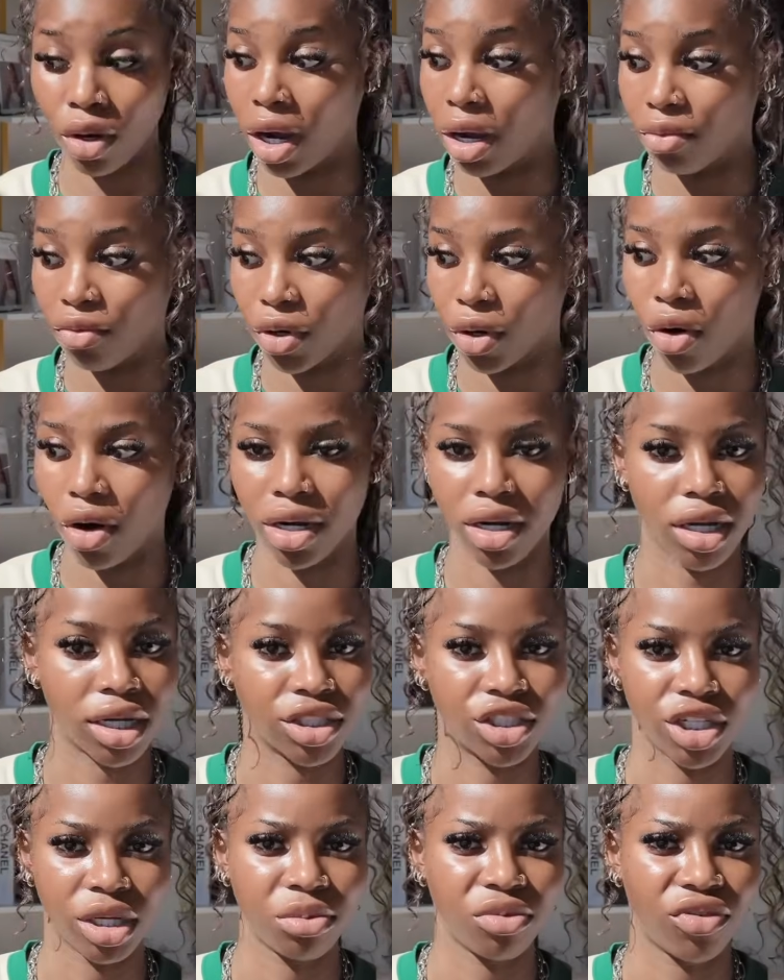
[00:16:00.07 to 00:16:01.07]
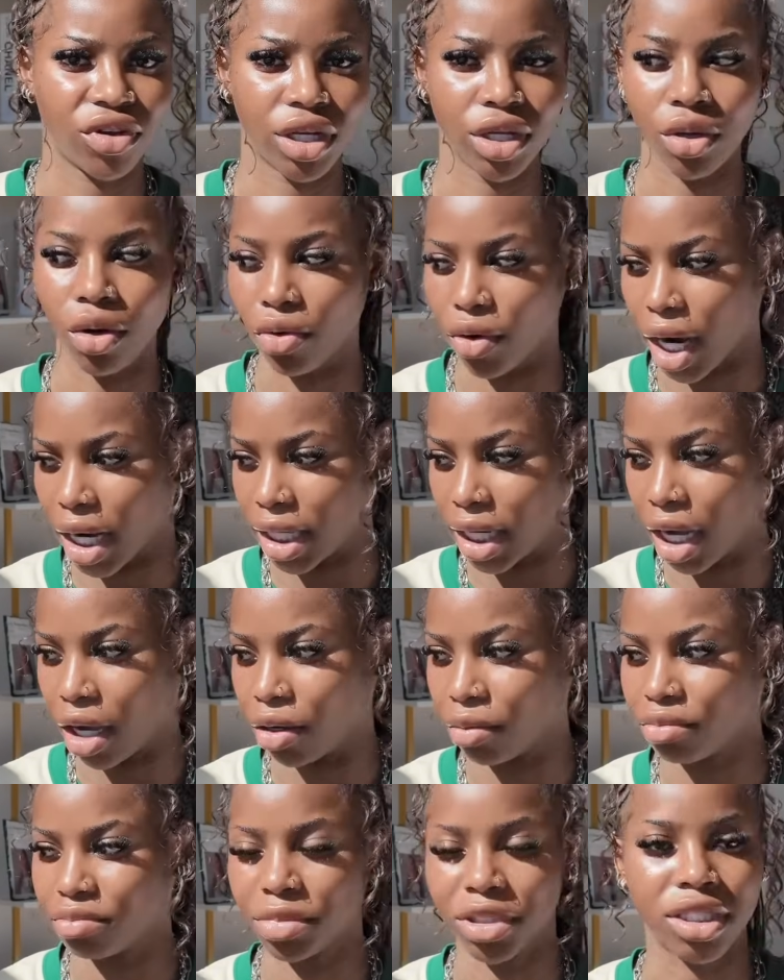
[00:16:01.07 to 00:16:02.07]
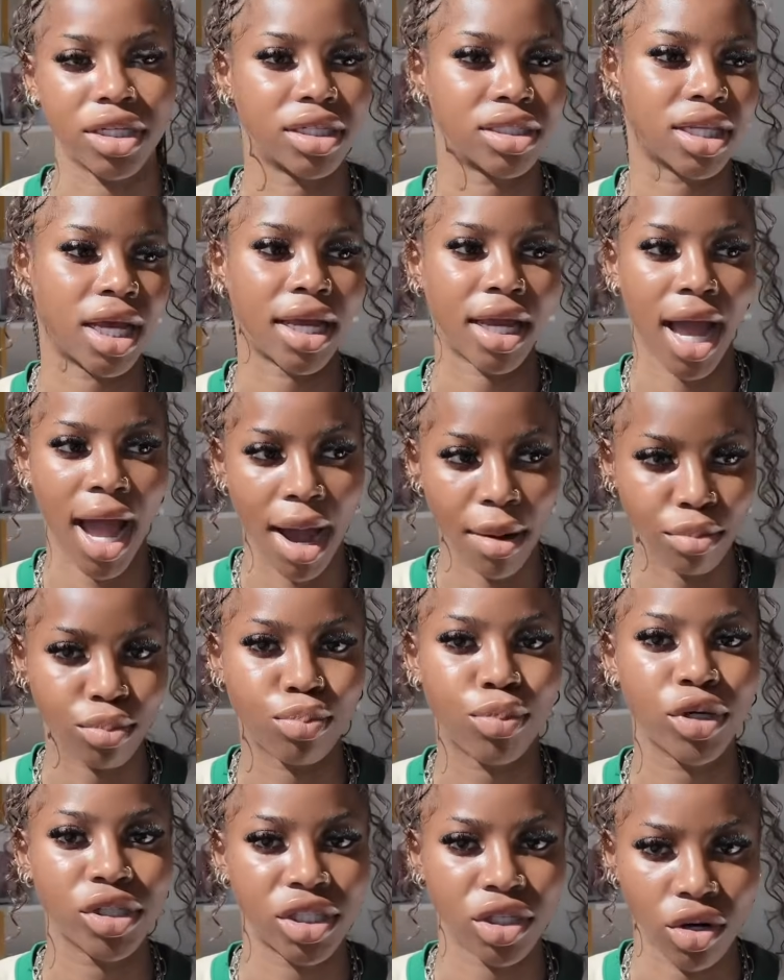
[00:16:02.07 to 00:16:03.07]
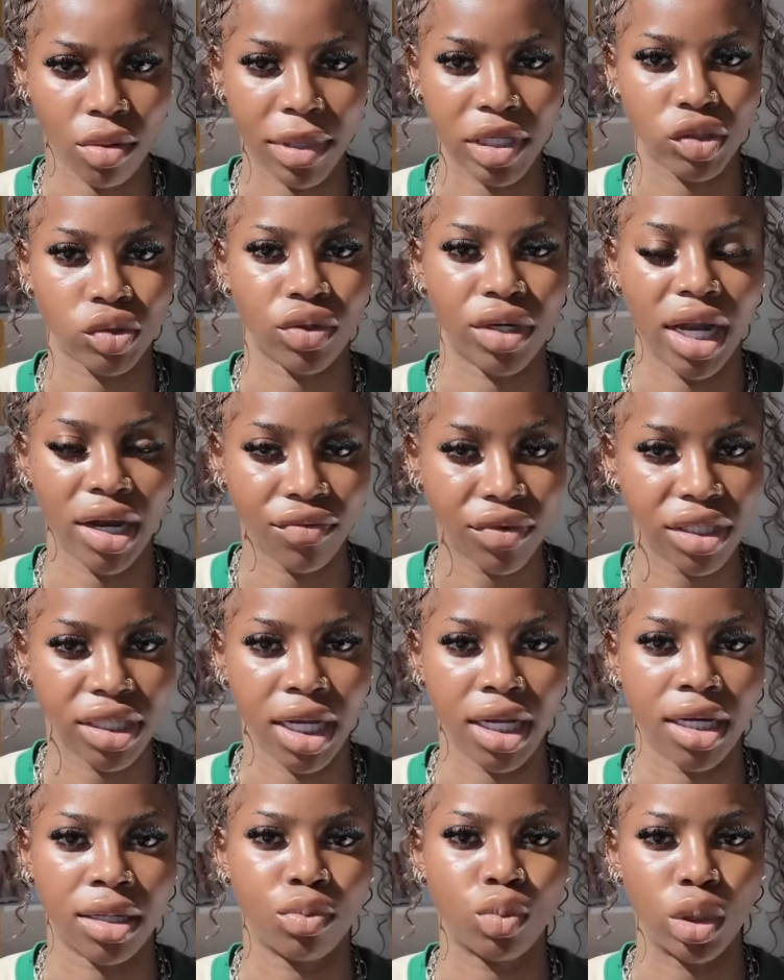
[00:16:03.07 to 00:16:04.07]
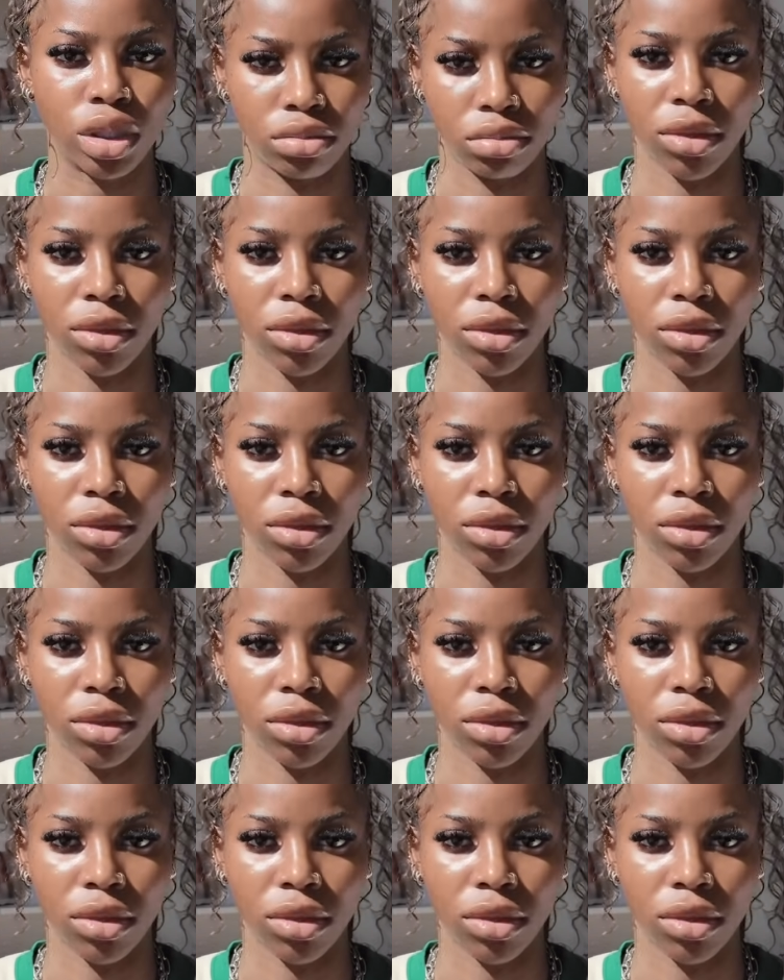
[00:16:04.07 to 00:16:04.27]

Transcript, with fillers: go and record a gym video right now because like I'm posting on my story every day.